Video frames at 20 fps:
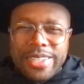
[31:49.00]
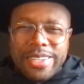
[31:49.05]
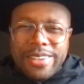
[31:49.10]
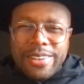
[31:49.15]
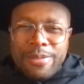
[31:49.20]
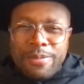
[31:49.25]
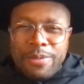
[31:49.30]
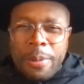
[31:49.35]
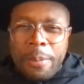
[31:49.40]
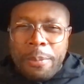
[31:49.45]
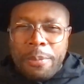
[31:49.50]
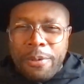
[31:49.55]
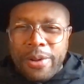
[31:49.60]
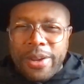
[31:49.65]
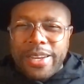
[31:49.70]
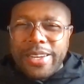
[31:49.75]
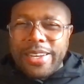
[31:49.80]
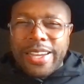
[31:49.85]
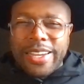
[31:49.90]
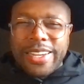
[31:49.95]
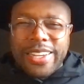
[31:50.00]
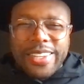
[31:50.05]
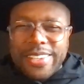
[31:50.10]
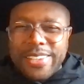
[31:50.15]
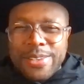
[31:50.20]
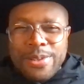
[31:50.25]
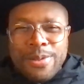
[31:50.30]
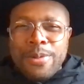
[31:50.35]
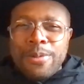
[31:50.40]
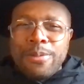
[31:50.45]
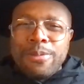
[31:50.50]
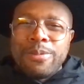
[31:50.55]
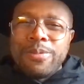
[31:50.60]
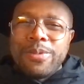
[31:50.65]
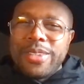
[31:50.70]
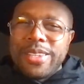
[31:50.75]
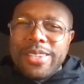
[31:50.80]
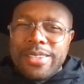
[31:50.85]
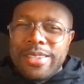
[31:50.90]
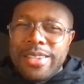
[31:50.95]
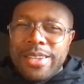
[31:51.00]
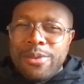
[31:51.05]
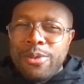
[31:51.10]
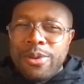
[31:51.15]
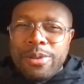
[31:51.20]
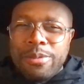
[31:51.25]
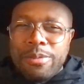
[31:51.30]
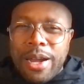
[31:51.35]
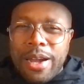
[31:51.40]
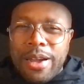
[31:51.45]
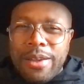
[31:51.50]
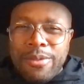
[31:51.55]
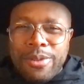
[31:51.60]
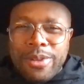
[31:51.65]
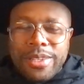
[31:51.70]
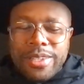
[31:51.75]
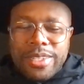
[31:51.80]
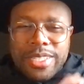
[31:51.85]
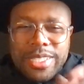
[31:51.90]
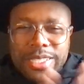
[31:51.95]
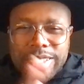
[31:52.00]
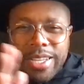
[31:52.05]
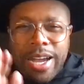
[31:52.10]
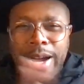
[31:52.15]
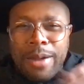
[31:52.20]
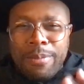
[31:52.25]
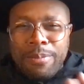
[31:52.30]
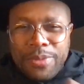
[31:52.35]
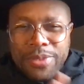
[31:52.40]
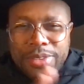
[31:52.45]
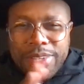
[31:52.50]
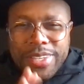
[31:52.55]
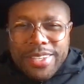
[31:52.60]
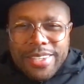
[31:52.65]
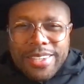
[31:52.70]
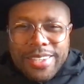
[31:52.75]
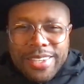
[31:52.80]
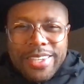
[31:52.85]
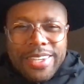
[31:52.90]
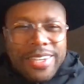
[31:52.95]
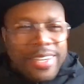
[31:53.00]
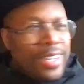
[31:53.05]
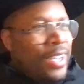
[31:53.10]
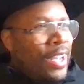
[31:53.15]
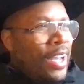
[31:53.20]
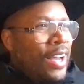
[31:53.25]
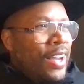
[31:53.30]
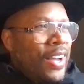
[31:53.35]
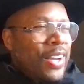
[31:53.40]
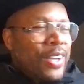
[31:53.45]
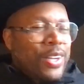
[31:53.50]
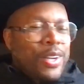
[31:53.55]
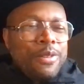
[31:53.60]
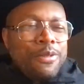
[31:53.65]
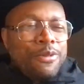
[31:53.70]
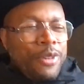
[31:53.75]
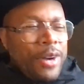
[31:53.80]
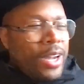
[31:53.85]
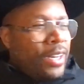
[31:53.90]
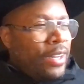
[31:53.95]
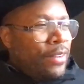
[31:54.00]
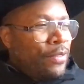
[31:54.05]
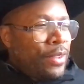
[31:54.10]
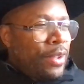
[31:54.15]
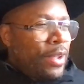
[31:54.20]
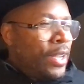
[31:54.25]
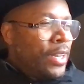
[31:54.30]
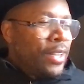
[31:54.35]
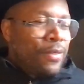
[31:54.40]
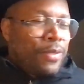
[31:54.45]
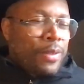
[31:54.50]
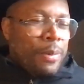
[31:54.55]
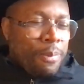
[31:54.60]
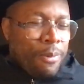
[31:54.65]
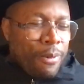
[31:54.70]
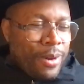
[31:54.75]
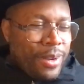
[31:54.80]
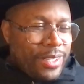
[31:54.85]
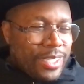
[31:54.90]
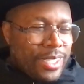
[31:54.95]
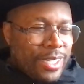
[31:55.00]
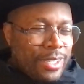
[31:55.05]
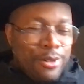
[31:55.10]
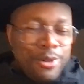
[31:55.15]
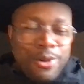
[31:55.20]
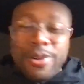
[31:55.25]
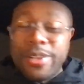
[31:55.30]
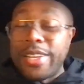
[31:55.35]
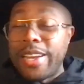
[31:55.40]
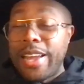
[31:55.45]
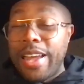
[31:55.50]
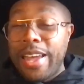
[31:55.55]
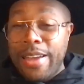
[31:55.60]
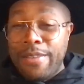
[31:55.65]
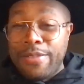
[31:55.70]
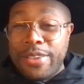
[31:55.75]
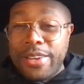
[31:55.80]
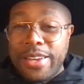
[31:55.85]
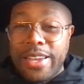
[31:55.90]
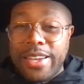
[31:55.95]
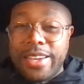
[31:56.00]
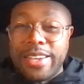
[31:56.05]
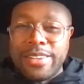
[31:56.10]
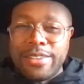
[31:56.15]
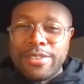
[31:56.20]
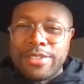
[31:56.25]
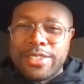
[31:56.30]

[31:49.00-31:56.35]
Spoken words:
the print. Like, and then when this stopped, I couldn't find any of the prints, nor did I have the negatives.